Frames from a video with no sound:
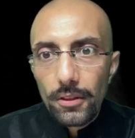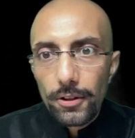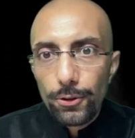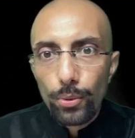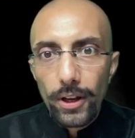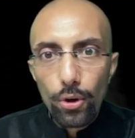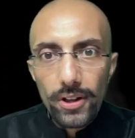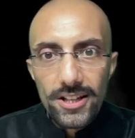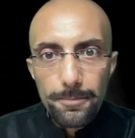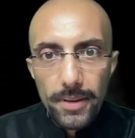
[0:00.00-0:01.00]
You cannot
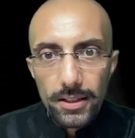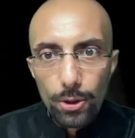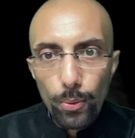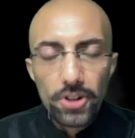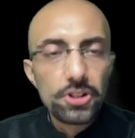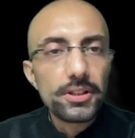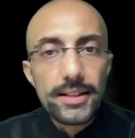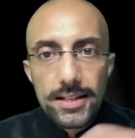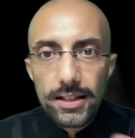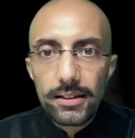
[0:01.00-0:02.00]
expect a question
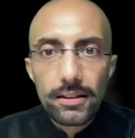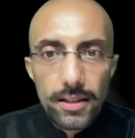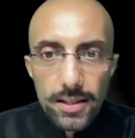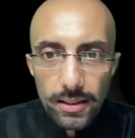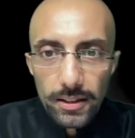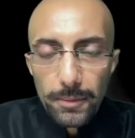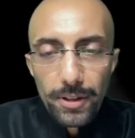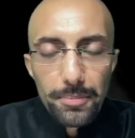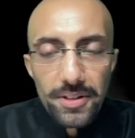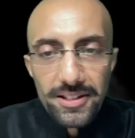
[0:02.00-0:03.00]
easier than this in the
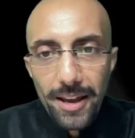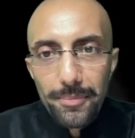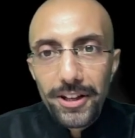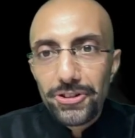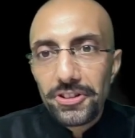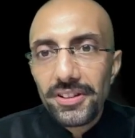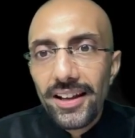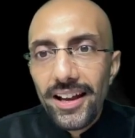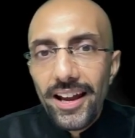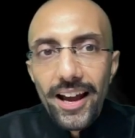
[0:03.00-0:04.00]
prelims examination.
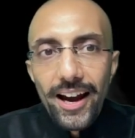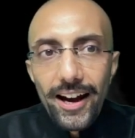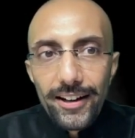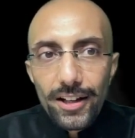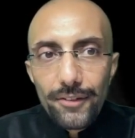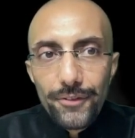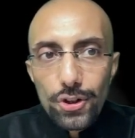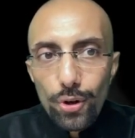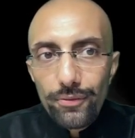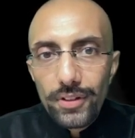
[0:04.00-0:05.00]
Under
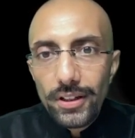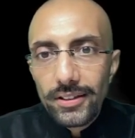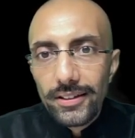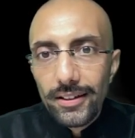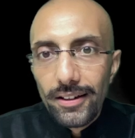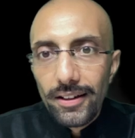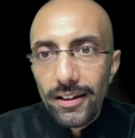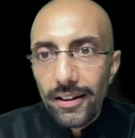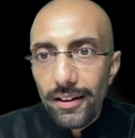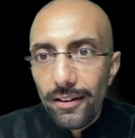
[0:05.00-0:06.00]
which of the
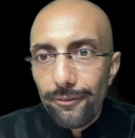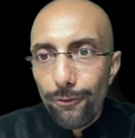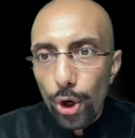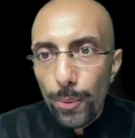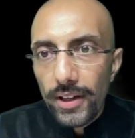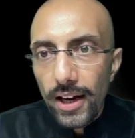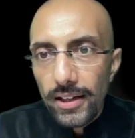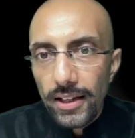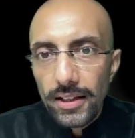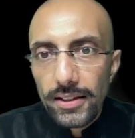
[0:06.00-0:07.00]
following
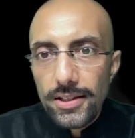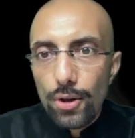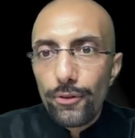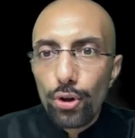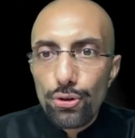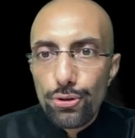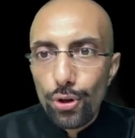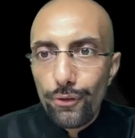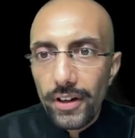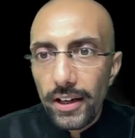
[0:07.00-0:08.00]
articles of the Constitution
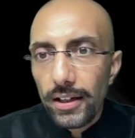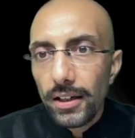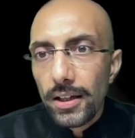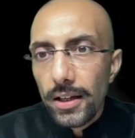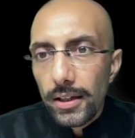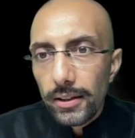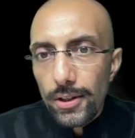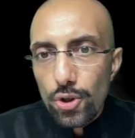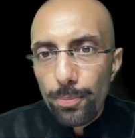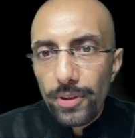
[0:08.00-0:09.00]
of India the
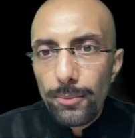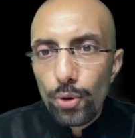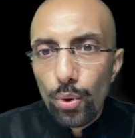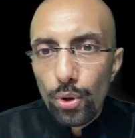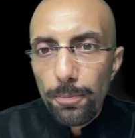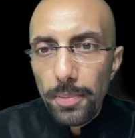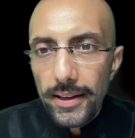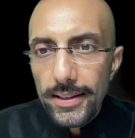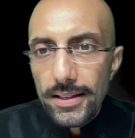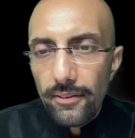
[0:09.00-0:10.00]
Supreme Court
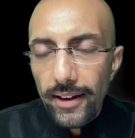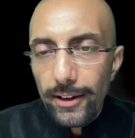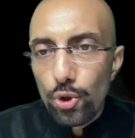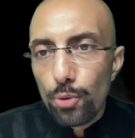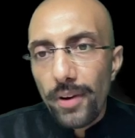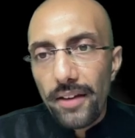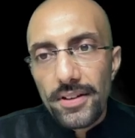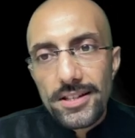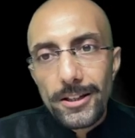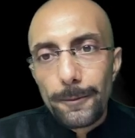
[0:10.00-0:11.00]
placed the right to
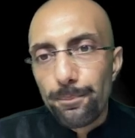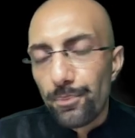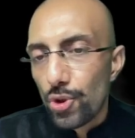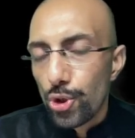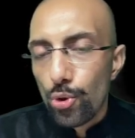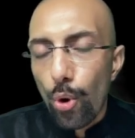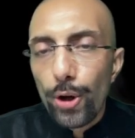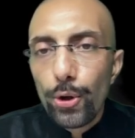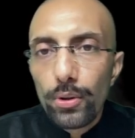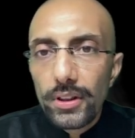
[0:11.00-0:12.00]
privacy? So you all
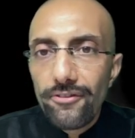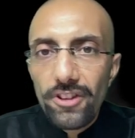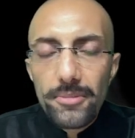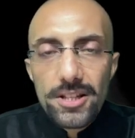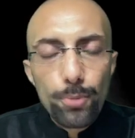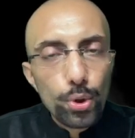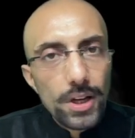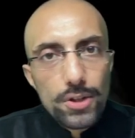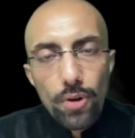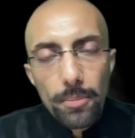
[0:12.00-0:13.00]
know in the famous
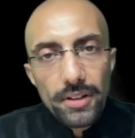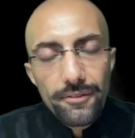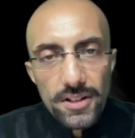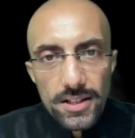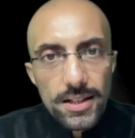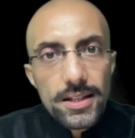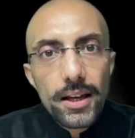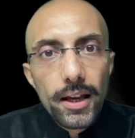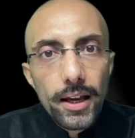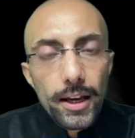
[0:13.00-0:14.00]
Puttaswamy versus
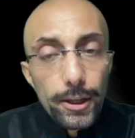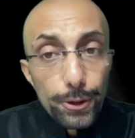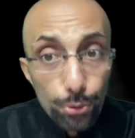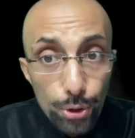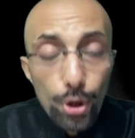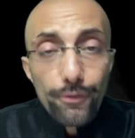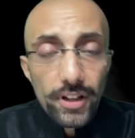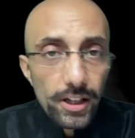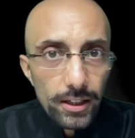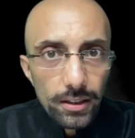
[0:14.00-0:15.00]
Union of
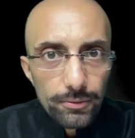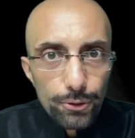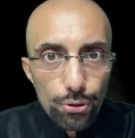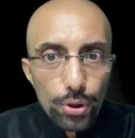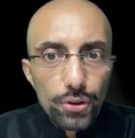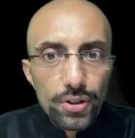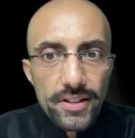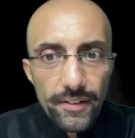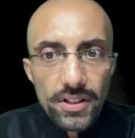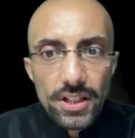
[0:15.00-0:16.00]
India
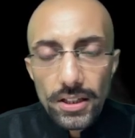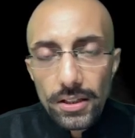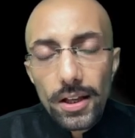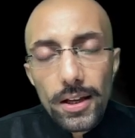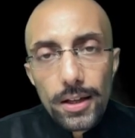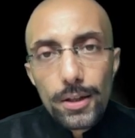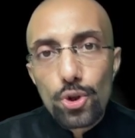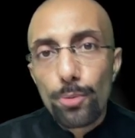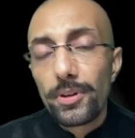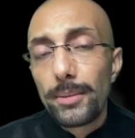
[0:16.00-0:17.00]
2017,
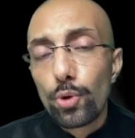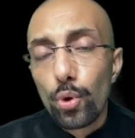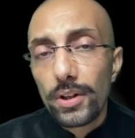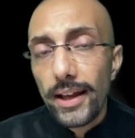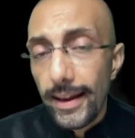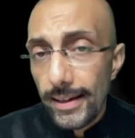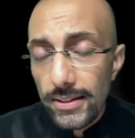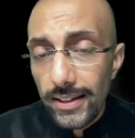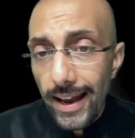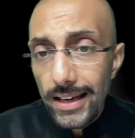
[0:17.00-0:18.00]
Supreme Court
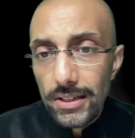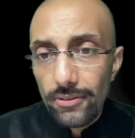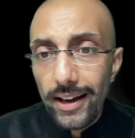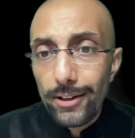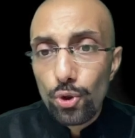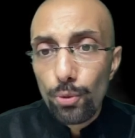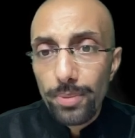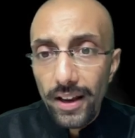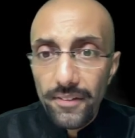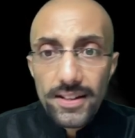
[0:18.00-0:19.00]
held that right to
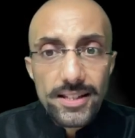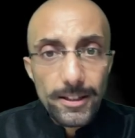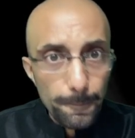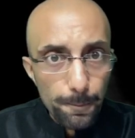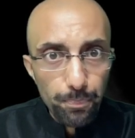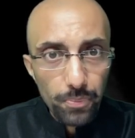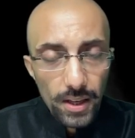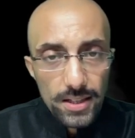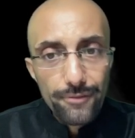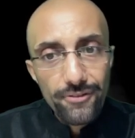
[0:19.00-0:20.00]
privacy
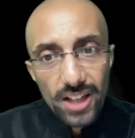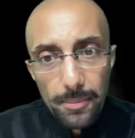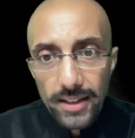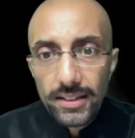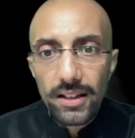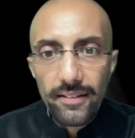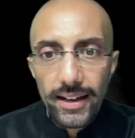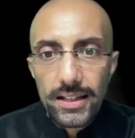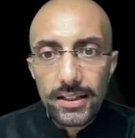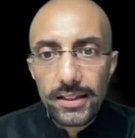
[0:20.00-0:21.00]
is a fundamental
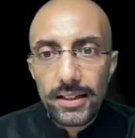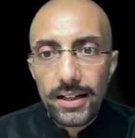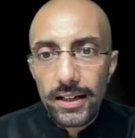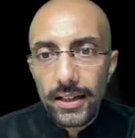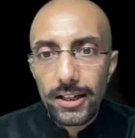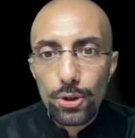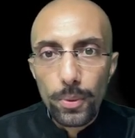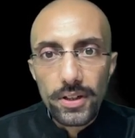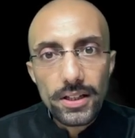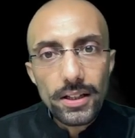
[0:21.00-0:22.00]
right under Article
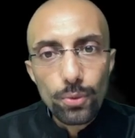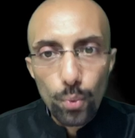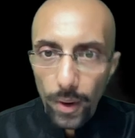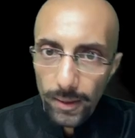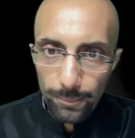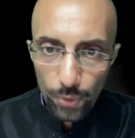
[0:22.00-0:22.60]
21.